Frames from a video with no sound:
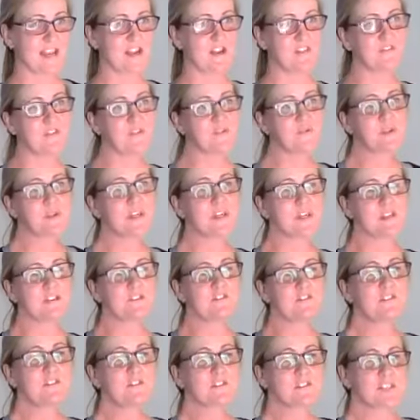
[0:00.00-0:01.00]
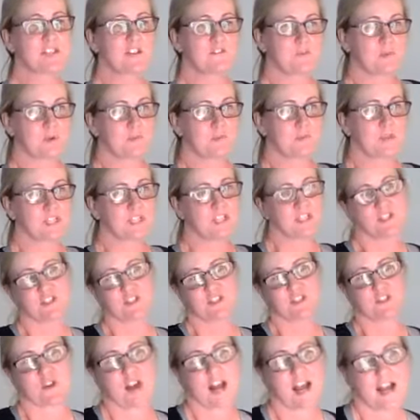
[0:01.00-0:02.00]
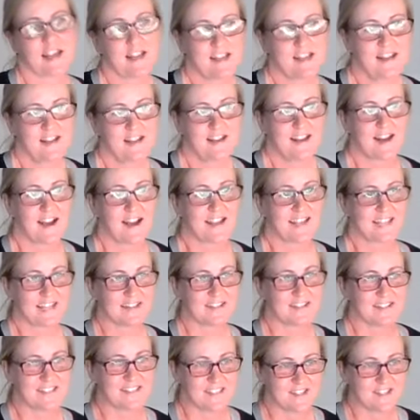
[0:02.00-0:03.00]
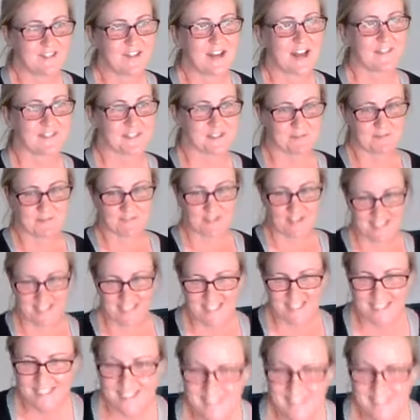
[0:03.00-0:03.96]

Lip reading: And if you give yourself permission to try, I guarantee you'll have some fun.